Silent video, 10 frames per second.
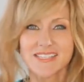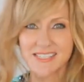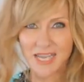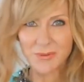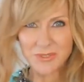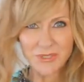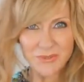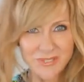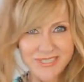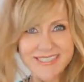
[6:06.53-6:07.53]
Say what
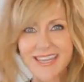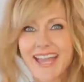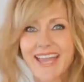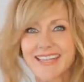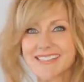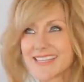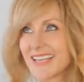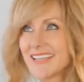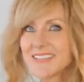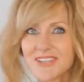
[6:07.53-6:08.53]
you want to say
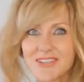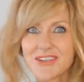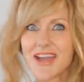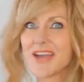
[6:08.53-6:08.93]
hello,